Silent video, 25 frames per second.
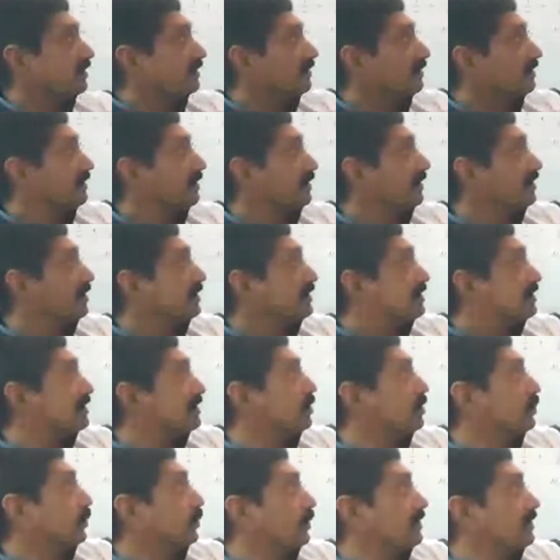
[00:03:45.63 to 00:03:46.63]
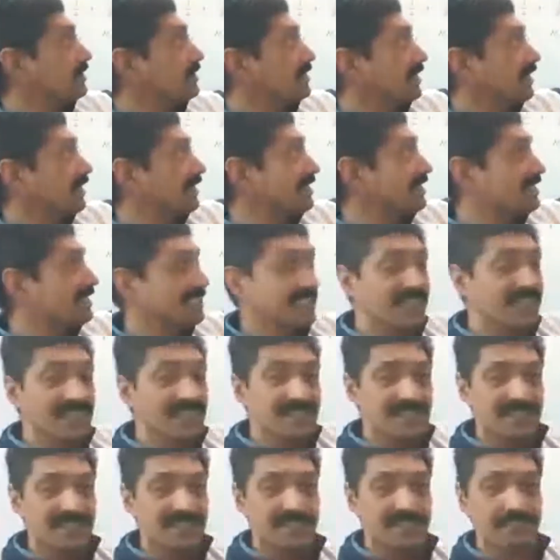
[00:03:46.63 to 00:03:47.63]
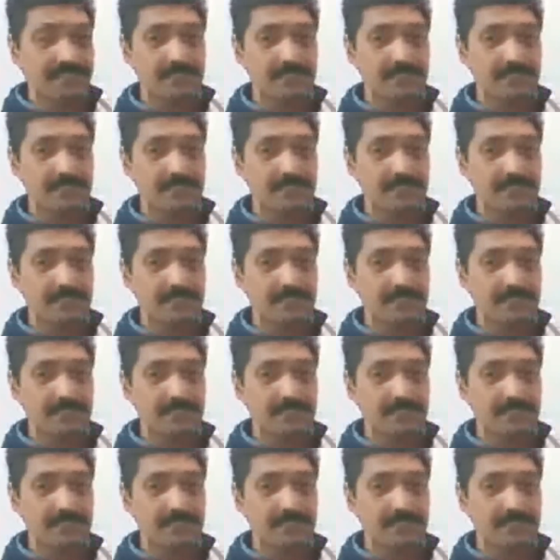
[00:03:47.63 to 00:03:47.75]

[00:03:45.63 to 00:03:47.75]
sequence and series?